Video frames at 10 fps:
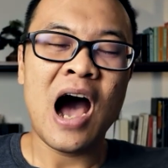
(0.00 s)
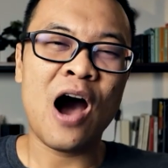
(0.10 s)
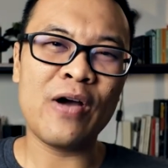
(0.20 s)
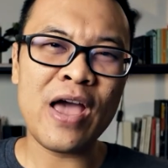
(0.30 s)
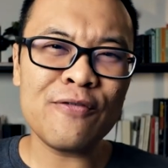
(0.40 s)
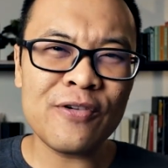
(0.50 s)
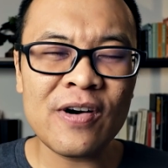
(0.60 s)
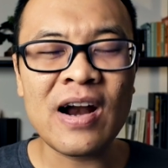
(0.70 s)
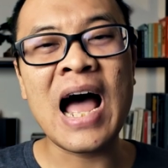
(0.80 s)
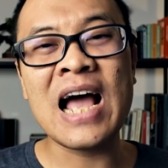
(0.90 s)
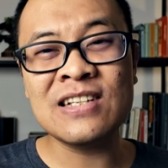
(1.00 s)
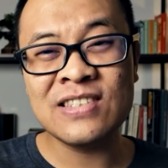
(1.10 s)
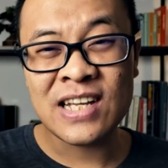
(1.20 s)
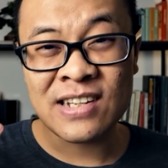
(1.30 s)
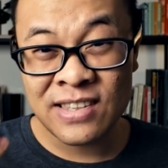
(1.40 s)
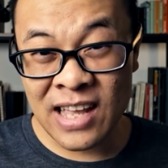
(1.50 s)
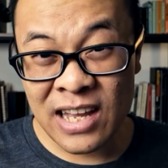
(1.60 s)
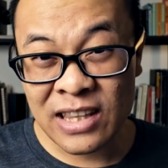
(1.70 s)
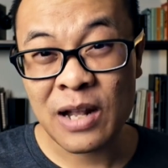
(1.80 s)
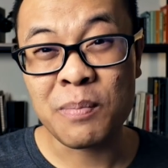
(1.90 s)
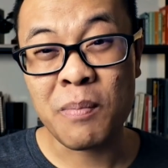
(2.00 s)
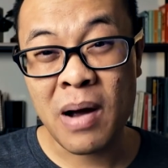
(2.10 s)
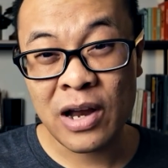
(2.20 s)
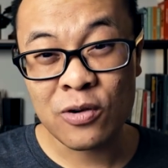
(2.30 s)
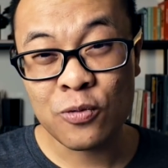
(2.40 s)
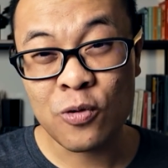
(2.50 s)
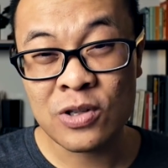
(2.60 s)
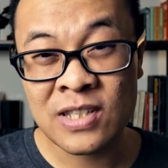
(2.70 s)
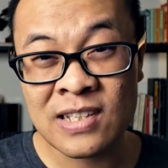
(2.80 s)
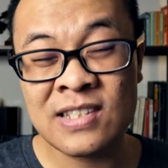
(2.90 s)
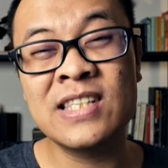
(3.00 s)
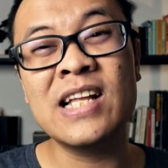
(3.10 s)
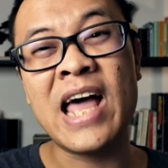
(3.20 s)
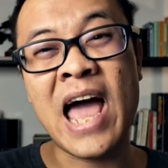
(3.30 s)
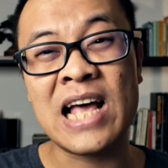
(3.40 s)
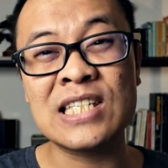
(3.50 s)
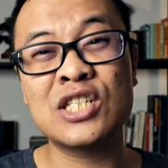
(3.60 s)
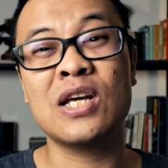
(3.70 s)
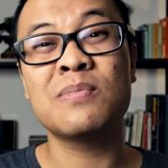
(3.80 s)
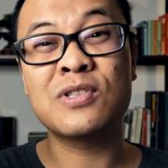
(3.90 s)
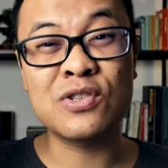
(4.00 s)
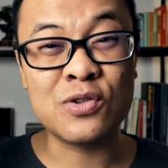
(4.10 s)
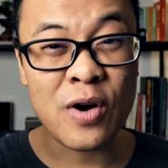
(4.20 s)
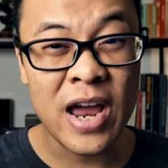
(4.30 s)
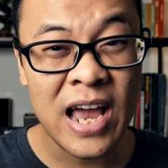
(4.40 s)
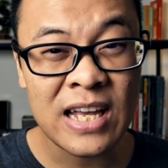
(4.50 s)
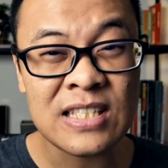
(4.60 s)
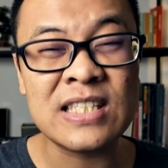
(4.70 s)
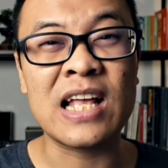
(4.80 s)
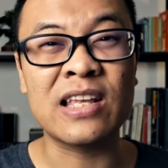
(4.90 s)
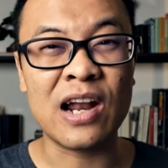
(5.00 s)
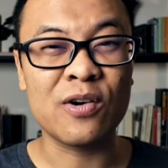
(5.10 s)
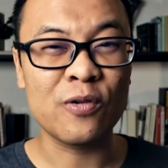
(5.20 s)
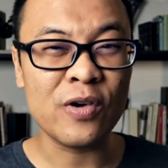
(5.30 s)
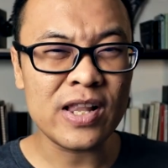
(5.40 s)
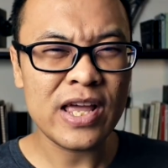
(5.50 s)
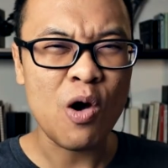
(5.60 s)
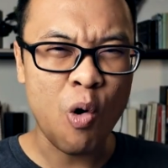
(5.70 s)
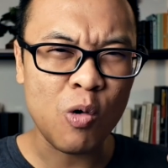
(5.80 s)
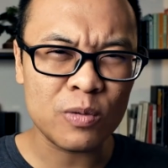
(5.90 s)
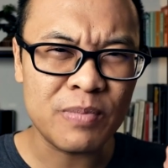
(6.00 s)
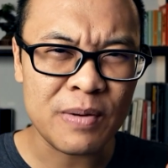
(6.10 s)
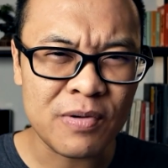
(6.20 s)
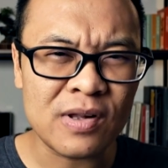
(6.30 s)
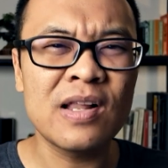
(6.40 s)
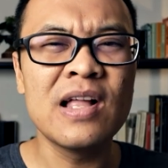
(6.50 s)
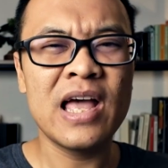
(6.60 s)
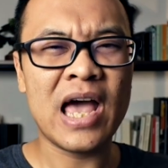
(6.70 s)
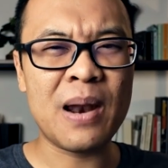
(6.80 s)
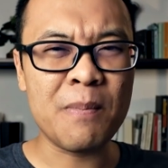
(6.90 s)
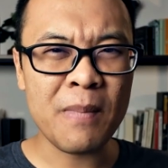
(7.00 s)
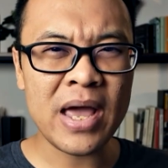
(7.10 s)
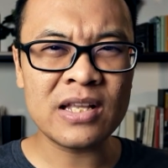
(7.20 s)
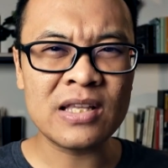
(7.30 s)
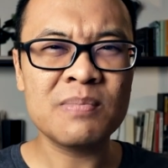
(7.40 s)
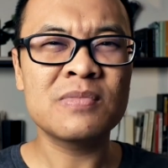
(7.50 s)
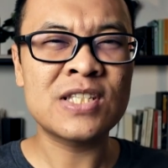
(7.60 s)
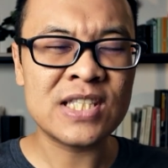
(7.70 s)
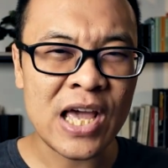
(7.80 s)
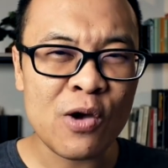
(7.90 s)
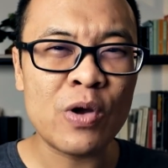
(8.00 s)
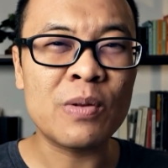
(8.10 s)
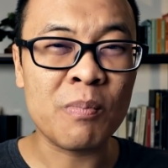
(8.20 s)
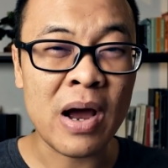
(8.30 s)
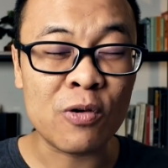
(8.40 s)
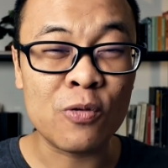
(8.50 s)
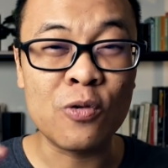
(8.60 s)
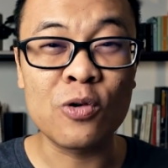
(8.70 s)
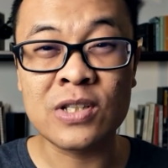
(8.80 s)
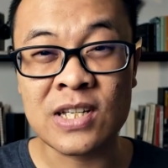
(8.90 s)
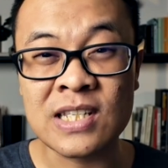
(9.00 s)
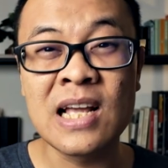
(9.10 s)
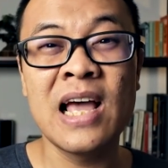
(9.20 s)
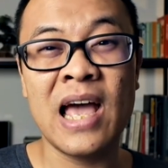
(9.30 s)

However, I still think that Micro Four Thirds still has some strengths that can really hold people and make them stay with Micro Four Thirds.